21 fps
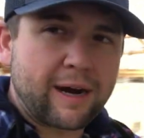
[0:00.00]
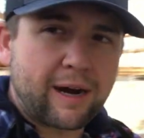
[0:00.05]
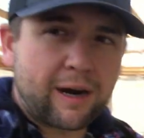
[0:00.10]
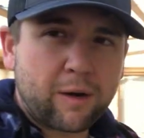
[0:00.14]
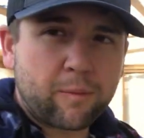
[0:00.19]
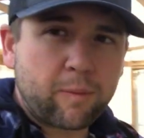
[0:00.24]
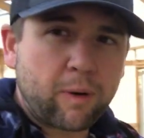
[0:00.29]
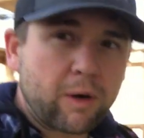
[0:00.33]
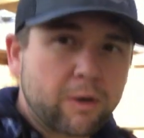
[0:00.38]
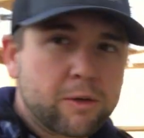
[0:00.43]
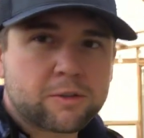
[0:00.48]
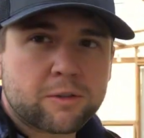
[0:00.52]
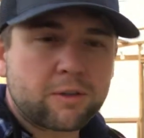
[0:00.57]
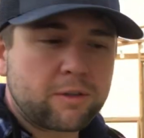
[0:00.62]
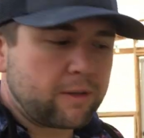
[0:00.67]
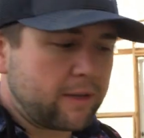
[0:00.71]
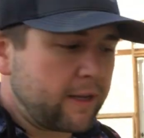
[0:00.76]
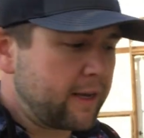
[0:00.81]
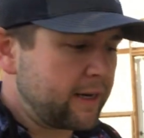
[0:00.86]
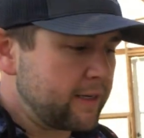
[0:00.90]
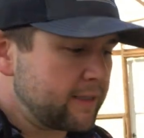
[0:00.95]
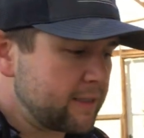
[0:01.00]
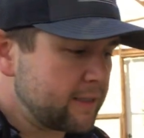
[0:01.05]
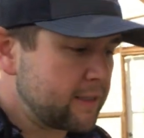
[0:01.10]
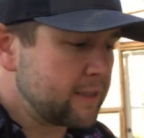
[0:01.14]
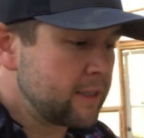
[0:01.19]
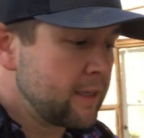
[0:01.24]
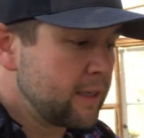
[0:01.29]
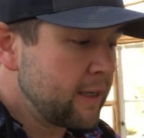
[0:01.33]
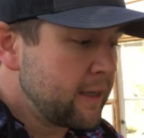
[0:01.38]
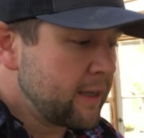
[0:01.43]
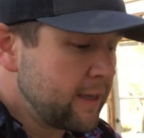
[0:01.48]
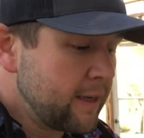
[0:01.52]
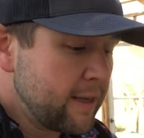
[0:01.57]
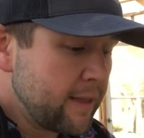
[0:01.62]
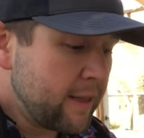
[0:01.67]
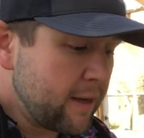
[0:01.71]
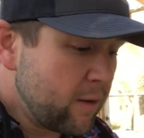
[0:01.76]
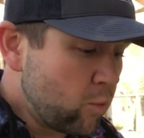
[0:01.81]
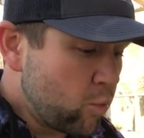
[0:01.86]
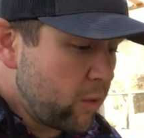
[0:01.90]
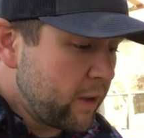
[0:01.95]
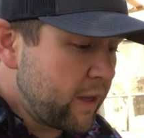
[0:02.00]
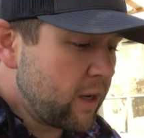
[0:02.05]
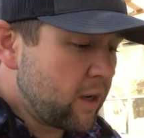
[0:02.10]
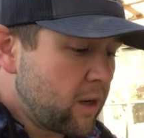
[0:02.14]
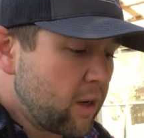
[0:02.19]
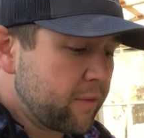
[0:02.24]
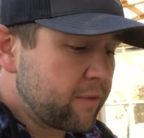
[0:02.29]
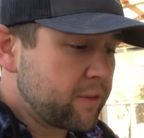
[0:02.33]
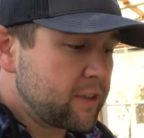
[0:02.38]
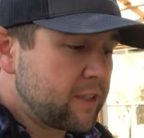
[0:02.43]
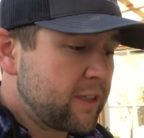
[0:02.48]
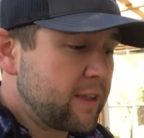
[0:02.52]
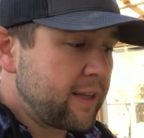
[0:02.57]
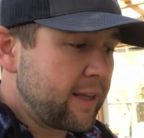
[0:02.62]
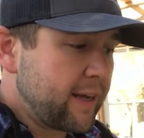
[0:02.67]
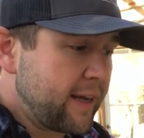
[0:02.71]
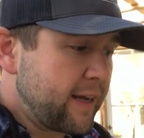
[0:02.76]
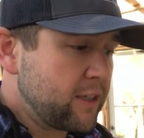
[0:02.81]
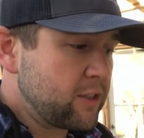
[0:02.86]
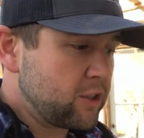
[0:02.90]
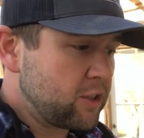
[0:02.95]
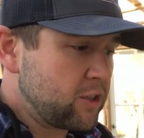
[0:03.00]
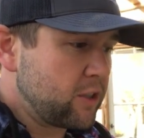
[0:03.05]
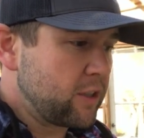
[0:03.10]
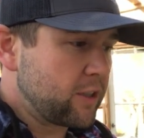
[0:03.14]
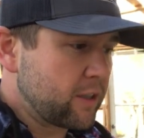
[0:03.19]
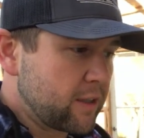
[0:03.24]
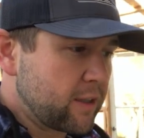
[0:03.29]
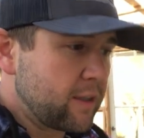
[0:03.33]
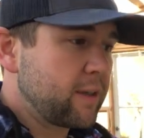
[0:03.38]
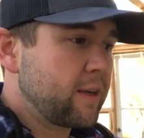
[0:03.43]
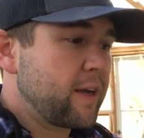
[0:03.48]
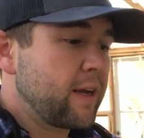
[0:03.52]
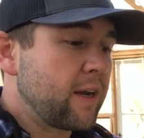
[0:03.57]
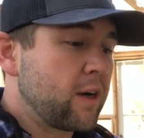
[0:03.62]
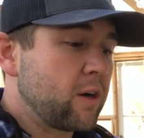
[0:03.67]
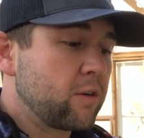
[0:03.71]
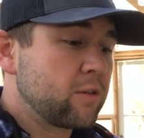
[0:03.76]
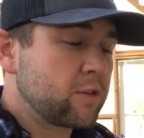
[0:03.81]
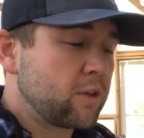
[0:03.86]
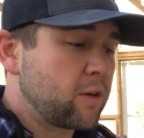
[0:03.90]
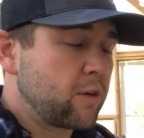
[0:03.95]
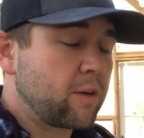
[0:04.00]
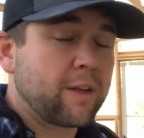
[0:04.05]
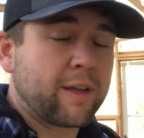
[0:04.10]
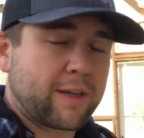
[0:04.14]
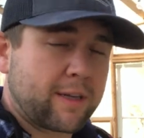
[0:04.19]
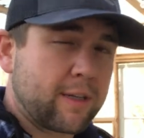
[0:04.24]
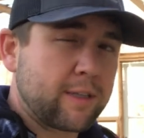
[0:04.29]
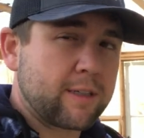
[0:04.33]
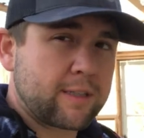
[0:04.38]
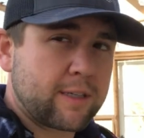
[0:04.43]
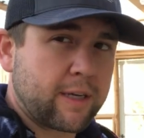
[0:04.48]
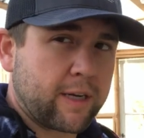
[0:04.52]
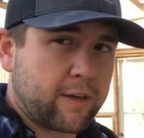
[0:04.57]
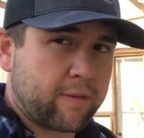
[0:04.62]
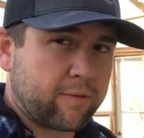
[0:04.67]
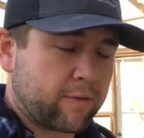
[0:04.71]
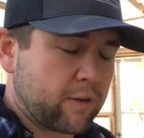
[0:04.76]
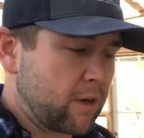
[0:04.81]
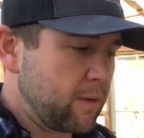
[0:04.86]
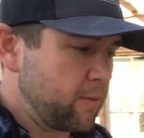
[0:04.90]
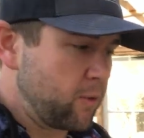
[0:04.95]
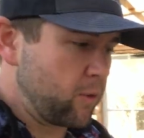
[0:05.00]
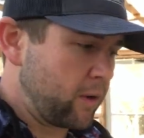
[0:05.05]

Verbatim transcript: our personal lettuce that we harvested last year and also collected seed from,